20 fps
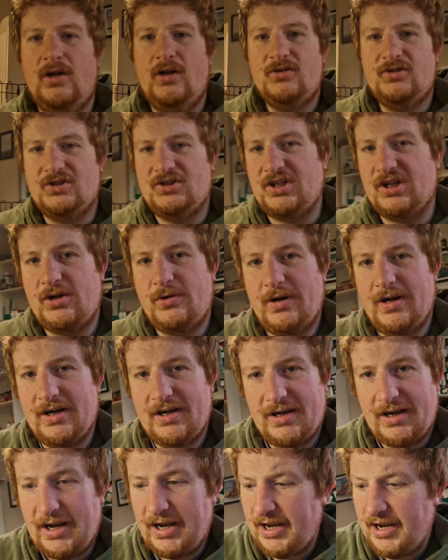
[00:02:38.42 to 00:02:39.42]
Just a
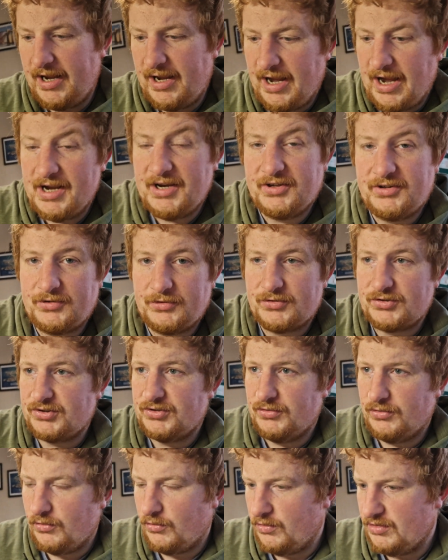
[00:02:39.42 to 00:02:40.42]
quick editor's
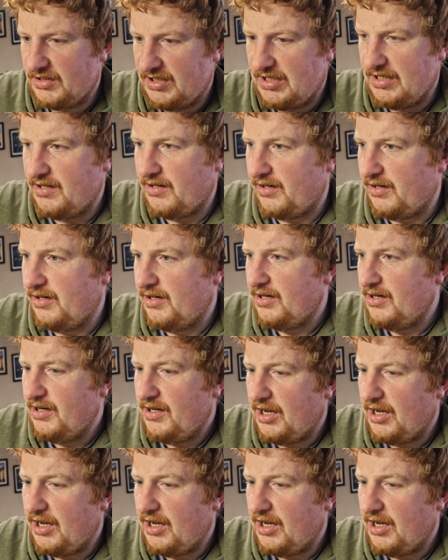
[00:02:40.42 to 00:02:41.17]
note here.